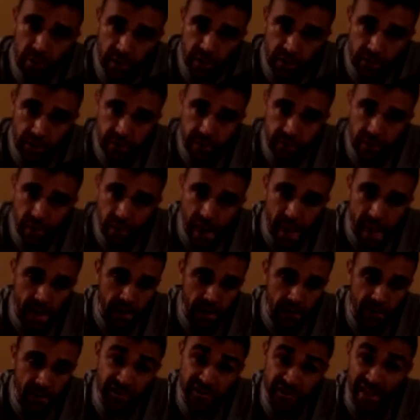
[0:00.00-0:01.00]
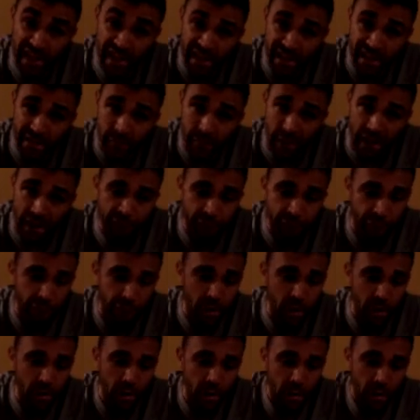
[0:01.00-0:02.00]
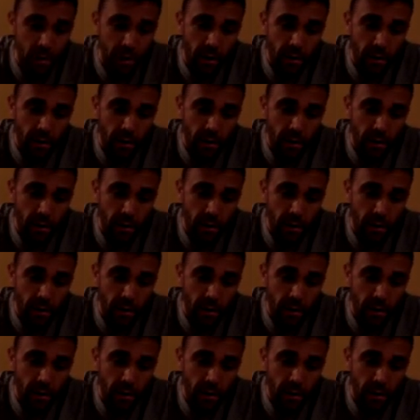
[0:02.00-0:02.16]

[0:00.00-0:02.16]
this and stick into my foot.